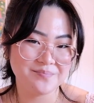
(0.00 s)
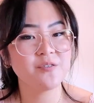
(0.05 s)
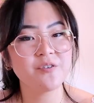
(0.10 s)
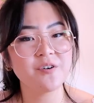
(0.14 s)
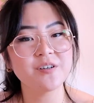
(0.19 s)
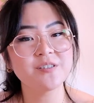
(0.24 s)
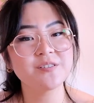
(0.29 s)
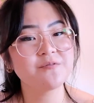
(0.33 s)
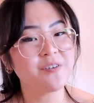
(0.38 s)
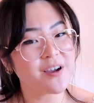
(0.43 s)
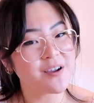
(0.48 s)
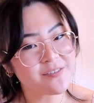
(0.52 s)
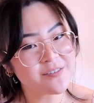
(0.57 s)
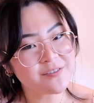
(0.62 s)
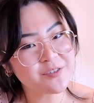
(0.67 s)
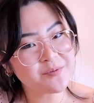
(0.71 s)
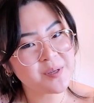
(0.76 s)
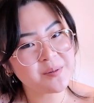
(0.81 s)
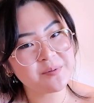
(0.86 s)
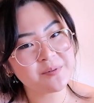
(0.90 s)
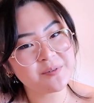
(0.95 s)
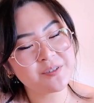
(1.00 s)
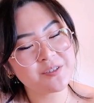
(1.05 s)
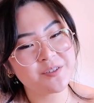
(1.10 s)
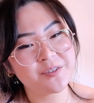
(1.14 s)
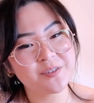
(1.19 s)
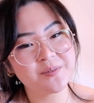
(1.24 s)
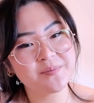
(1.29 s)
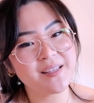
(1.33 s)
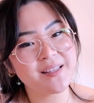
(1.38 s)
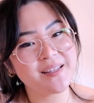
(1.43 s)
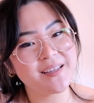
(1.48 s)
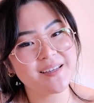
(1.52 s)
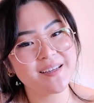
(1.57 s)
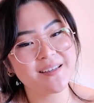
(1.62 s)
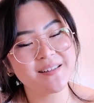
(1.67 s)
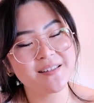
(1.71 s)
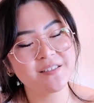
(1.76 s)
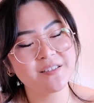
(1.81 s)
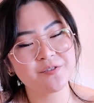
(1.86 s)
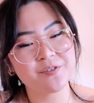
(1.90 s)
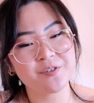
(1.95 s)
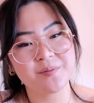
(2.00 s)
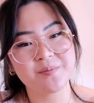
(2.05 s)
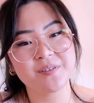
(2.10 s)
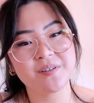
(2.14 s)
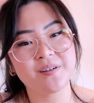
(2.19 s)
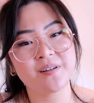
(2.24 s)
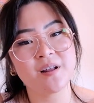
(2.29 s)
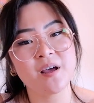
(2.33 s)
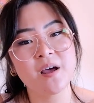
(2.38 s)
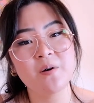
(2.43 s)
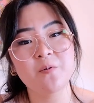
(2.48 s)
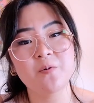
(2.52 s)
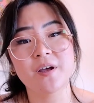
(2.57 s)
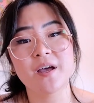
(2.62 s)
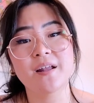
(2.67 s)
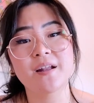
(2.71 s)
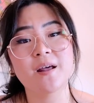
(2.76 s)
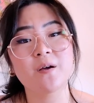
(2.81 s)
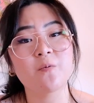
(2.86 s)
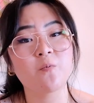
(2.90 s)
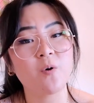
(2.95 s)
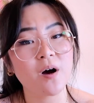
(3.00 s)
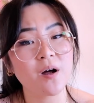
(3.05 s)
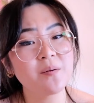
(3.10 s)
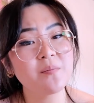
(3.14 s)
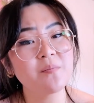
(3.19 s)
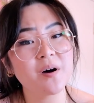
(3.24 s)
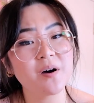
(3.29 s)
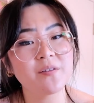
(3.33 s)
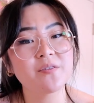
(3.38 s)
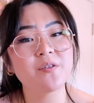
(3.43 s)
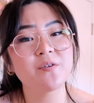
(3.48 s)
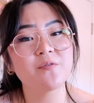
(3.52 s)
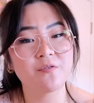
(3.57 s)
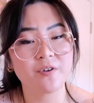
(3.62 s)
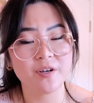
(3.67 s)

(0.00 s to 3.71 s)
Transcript: The first 500 people to use my link in the description will get a 1-month